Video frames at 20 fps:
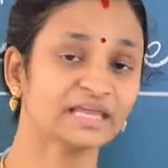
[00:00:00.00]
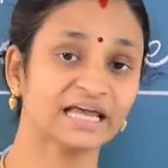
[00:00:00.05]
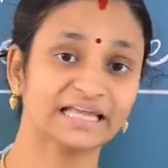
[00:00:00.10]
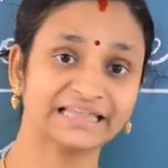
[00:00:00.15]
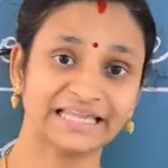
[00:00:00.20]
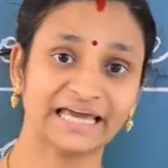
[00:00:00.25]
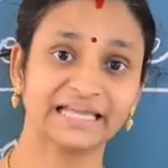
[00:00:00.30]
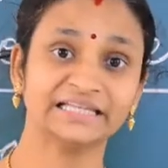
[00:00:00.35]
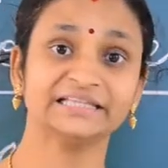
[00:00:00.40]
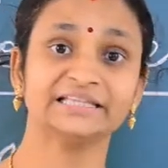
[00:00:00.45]

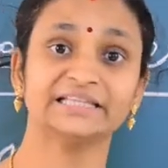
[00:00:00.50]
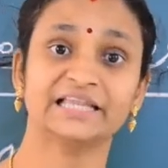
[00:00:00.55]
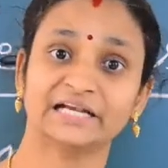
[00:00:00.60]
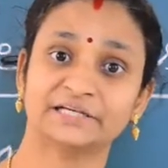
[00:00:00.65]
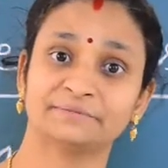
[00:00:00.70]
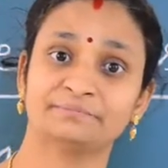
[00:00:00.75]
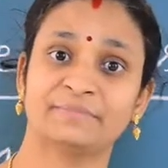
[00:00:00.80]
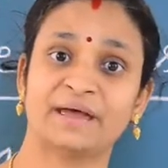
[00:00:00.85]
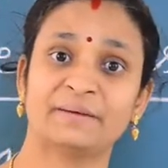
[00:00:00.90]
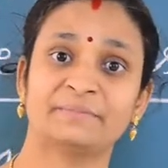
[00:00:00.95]
Then
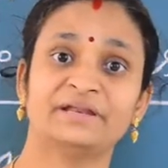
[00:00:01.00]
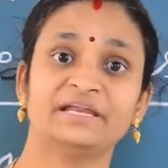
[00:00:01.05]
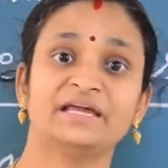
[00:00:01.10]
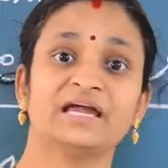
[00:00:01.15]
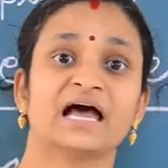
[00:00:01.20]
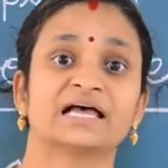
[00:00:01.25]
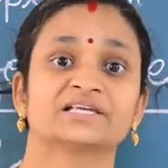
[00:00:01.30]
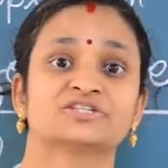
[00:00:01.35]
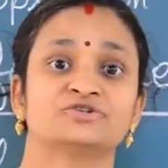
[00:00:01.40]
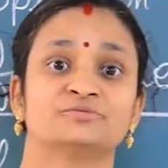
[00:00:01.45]
that memory
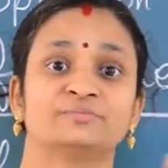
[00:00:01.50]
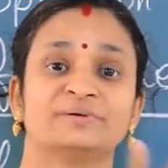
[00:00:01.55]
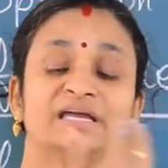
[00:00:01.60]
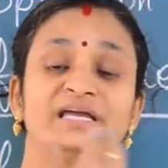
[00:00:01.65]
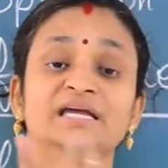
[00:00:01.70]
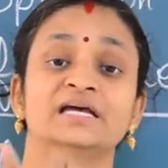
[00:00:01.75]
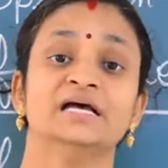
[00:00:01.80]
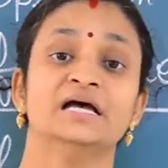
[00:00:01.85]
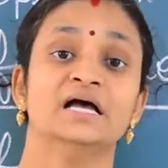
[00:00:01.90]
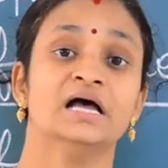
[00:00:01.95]
has to be
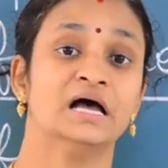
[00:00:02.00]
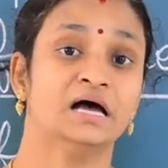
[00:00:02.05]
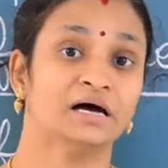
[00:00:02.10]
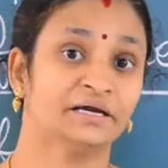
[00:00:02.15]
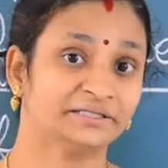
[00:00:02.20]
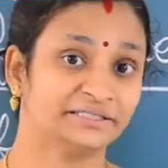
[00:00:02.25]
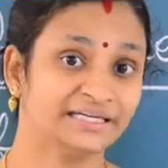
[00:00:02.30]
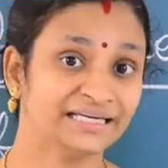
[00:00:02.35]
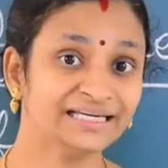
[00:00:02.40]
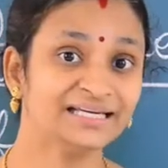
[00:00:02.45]

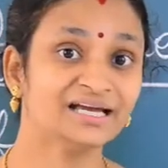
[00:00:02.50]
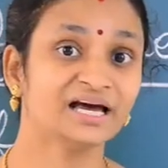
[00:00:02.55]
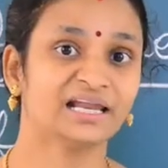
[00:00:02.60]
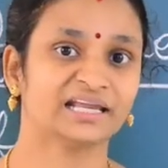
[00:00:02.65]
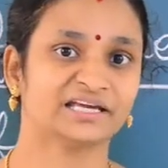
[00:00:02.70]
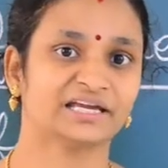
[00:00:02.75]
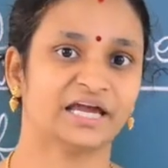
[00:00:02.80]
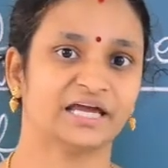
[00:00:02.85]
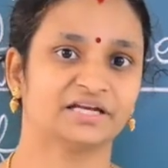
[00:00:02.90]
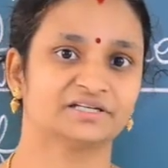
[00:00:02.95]

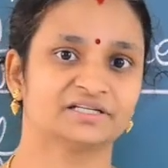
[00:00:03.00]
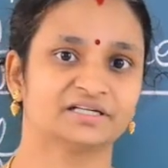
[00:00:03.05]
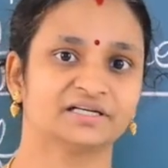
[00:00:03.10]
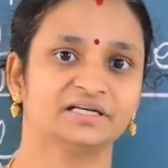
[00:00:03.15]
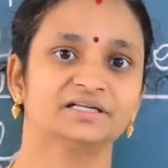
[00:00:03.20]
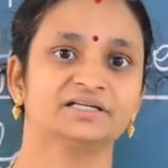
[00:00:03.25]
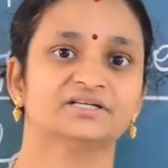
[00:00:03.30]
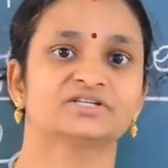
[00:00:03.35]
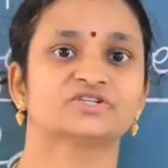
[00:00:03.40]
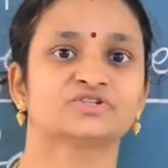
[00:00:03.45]
deallocated
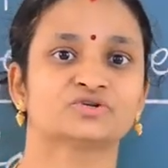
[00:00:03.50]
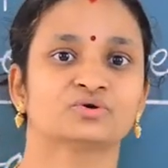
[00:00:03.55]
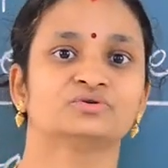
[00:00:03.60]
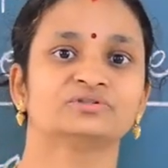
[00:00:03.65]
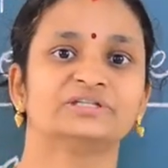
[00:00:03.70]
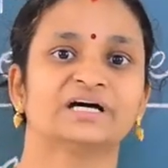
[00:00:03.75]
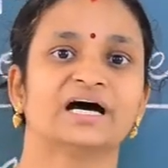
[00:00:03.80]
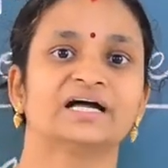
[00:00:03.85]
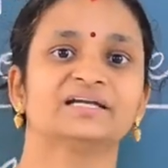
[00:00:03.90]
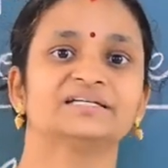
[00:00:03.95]
so
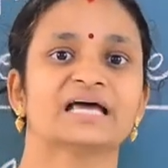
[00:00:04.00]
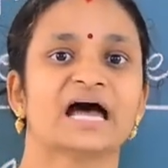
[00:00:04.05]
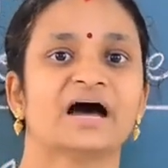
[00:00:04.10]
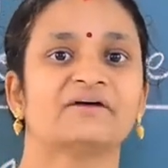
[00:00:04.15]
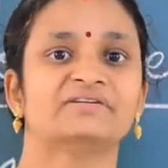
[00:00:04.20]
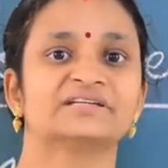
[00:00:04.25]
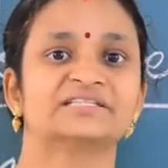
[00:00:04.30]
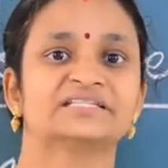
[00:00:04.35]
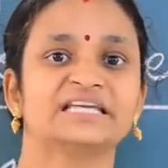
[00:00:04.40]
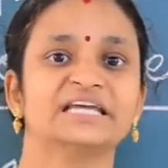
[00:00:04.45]
that
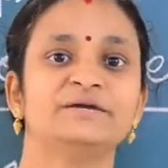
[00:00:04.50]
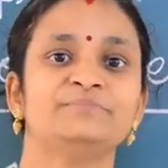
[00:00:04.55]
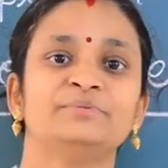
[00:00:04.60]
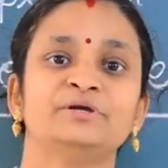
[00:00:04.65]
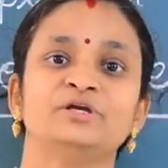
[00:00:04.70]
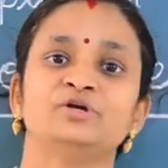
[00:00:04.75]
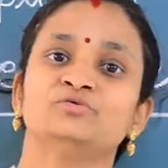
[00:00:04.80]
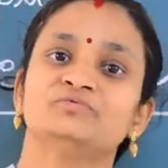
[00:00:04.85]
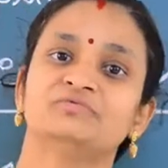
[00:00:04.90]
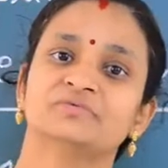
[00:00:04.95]
our
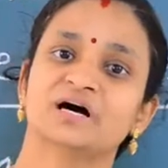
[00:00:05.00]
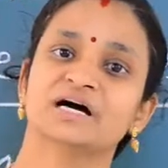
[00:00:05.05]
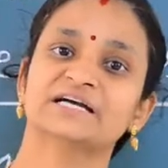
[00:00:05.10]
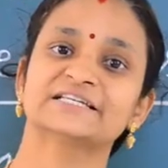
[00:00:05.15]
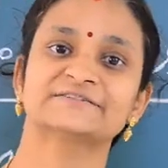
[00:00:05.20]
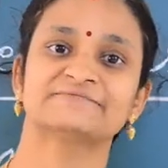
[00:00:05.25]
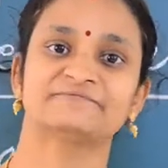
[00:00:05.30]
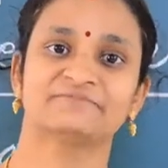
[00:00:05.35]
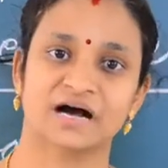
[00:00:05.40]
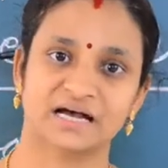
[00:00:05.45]
CPU
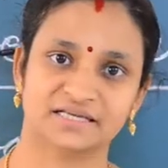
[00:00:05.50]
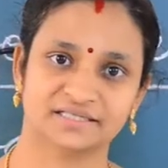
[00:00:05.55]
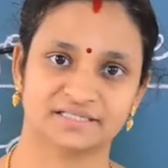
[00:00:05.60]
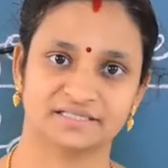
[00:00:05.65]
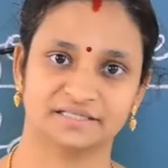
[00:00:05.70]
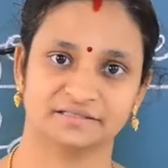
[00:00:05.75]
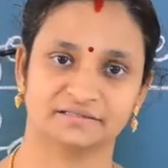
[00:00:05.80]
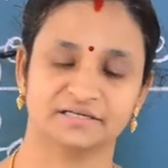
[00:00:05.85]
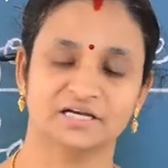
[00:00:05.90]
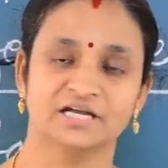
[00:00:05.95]
works
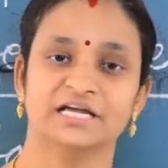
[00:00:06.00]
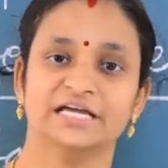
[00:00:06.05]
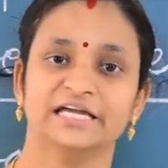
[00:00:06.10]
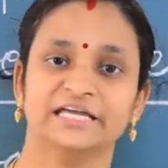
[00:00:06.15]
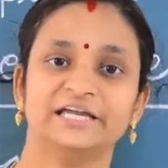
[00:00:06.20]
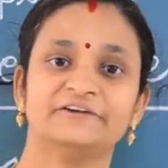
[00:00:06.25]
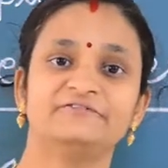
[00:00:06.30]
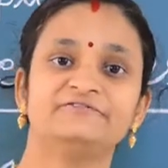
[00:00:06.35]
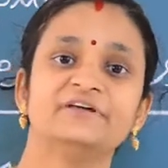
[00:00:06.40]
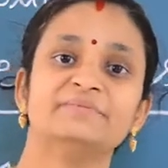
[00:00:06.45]
faster.
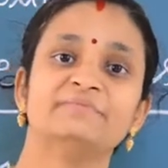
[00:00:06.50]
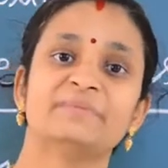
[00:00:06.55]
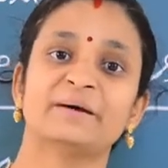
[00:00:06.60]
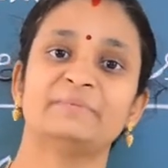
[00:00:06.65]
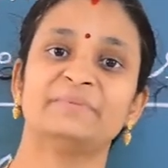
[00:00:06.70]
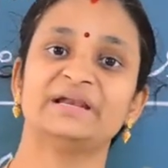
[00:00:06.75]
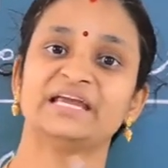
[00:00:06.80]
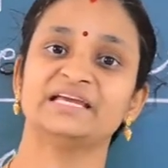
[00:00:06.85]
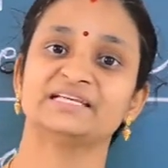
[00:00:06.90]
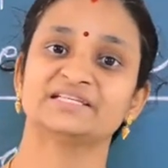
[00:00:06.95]
If the
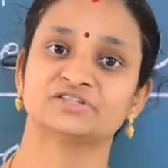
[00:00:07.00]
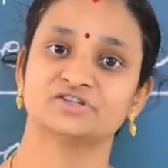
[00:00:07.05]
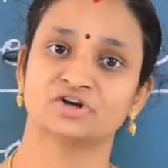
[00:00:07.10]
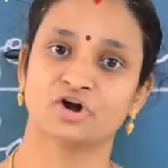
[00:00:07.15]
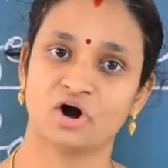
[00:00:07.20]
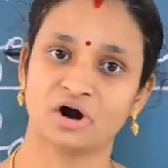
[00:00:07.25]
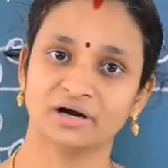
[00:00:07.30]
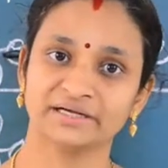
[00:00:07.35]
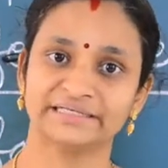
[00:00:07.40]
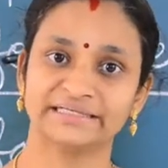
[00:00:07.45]
memory is
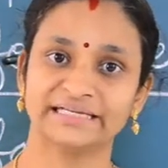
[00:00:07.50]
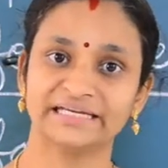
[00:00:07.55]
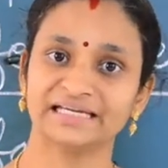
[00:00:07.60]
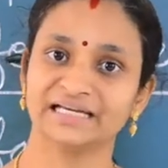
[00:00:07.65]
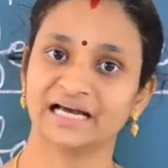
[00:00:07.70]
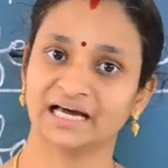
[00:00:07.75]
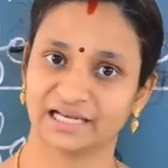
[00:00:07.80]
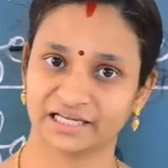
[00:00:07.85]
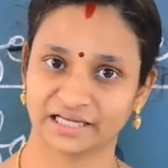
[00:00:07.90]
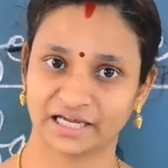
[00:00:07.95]
not
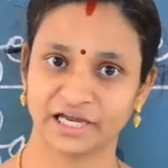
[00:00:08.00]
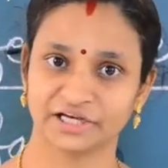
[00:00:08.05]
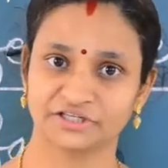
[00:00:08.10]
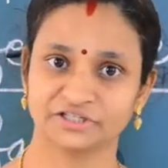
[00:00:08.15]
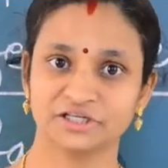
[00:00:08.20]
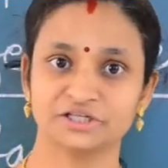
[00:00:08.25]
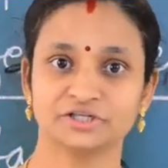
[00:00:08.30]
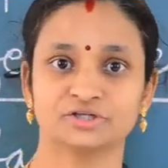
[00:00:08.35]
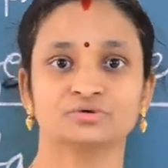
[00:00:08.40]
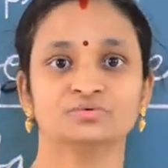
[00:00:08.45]

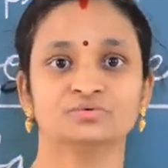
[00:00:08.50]
deallocated